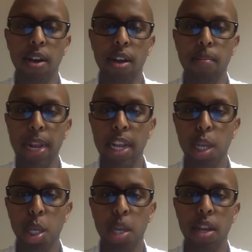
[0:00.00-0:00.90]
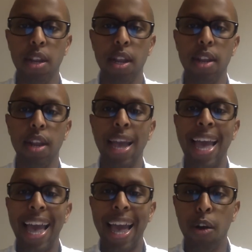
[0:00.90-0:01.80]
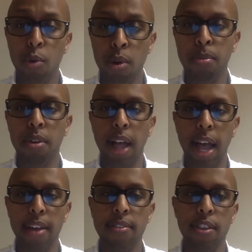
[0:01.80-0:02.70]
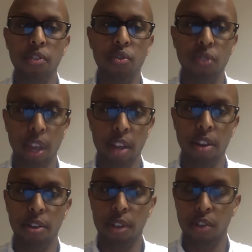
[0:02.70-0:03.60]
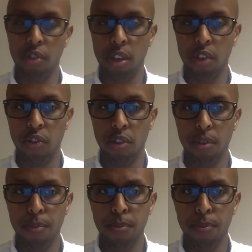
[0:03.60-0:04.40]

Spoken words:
completion, and equitable access to secondary education.